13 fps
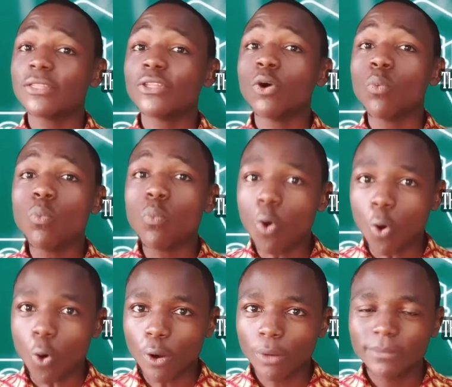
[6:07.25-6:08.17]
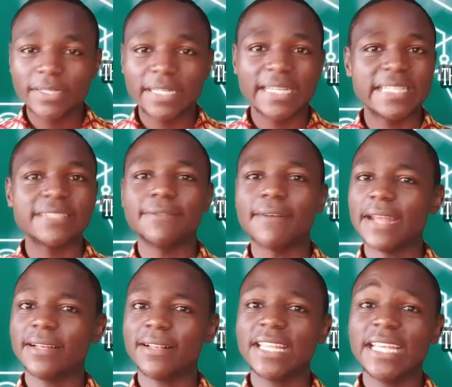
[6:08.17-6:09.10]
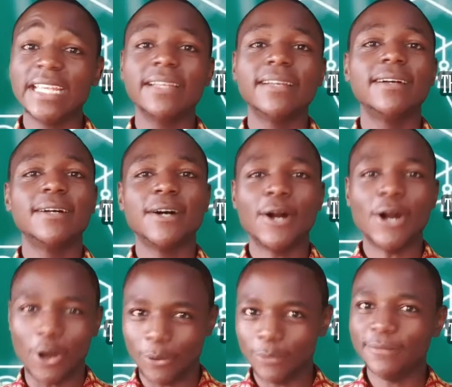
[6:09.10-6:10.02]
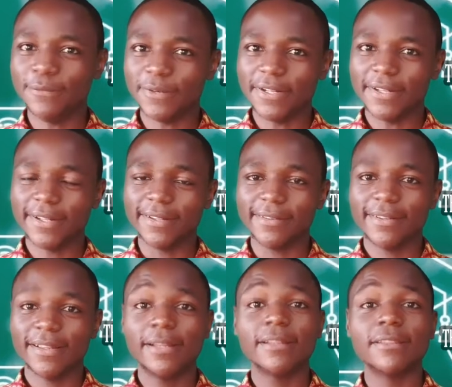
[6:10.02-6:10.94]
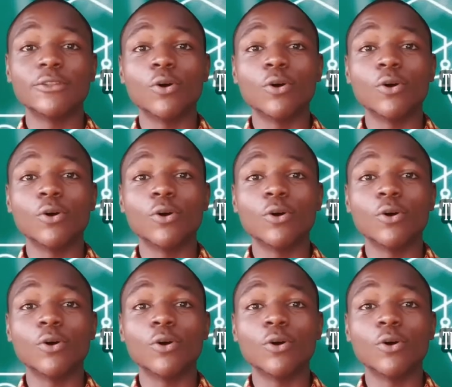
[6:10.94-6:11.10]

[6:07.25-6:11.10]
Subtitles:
the war is finally over.